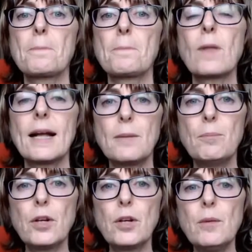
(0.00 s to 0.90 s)
And
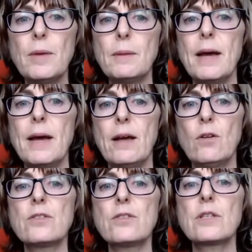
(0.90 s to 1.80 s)
embodiment may
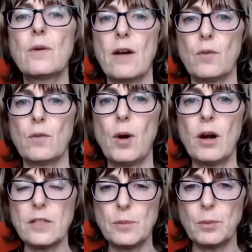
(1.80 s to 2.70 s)
also have a
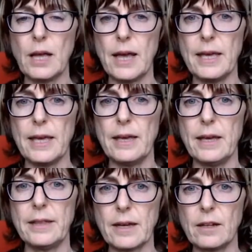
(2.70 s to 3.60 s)
part to play
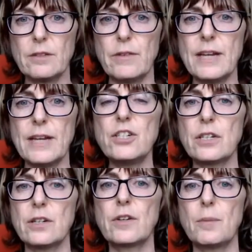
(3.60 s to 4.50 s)
in the cultivation
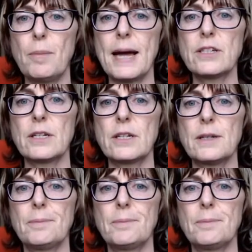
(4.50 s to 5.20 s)
of compassion.